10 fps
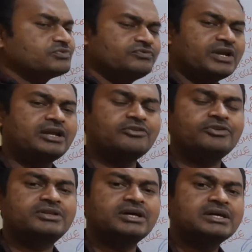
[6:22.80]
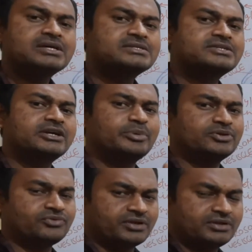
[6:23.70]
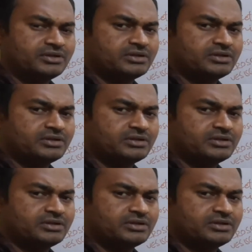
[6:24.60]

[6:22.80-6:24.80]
only with the ZP3,